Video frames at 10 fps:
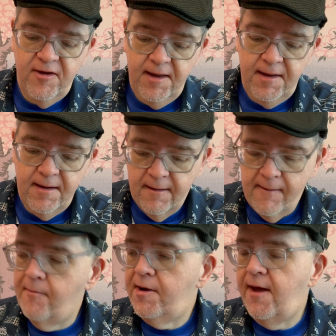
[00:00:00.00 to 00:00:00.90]
tea in
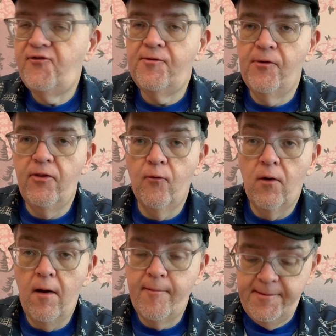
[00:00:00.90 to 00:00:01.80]
combination with the
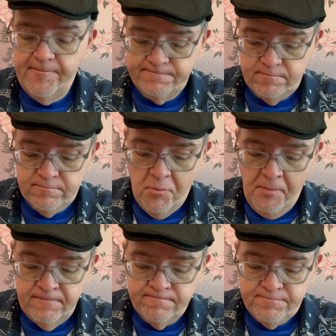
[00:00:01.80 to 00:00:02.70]
ramen,
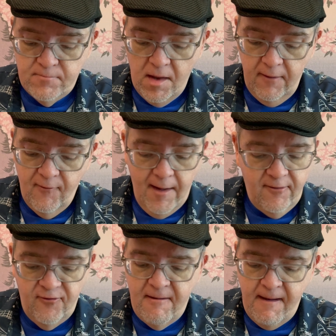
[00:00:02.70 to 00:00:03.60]
you got
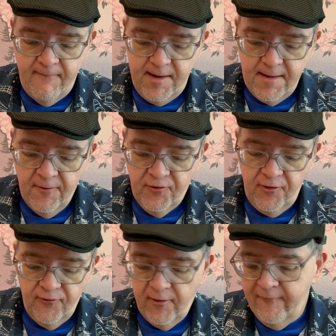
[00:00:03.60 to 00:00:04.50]
this heavy,
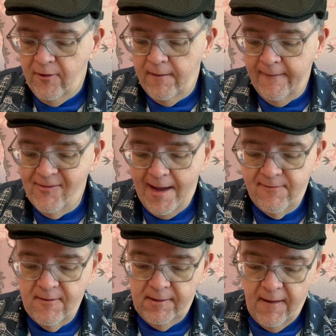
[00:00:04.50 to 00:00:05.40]
unctuous flavor of that
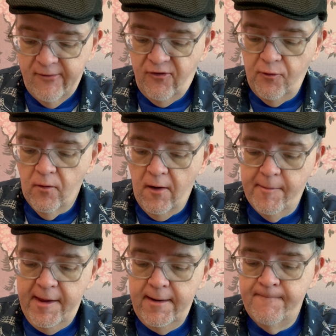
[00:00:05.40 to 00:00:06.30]
tonkatsu
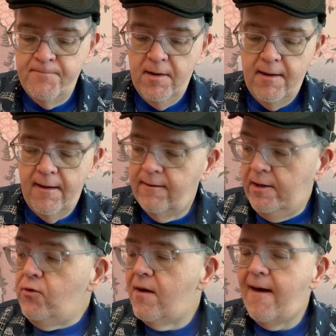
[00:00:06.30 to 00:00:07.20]
ramen, and then
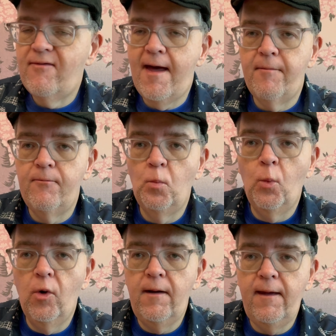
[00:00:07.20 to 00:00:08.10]
you have that
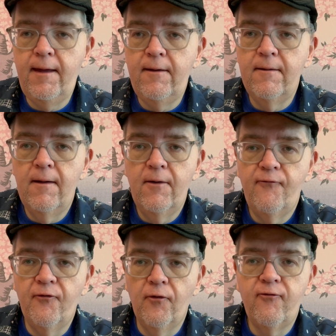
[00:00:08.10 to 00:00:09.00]
woody,
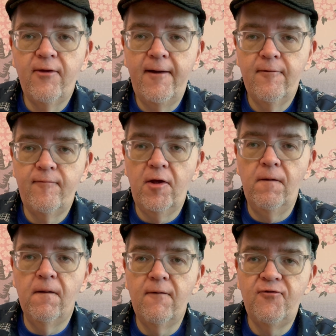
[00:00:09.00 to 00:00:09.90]
full flavor of the
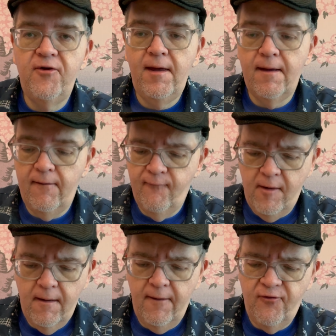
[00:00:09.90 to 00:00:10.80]
oolong tea.
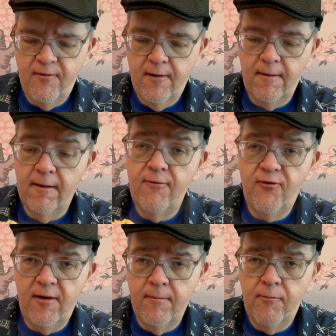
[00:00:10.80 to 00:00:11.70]
It's very
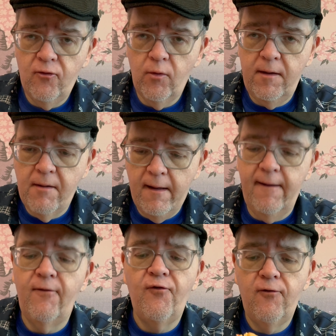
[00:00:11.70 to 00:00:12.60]
cleansing in between
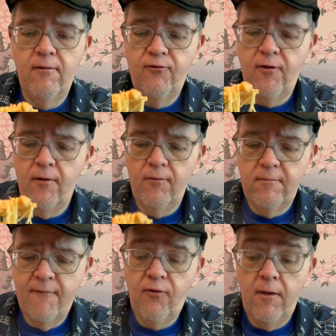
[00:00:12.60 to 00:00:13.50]
bites. So
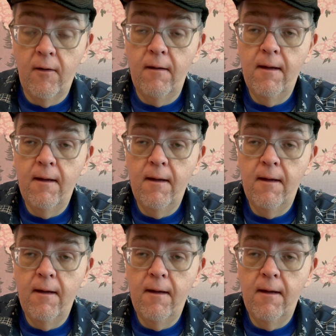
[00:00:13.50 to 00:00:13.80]
definitely a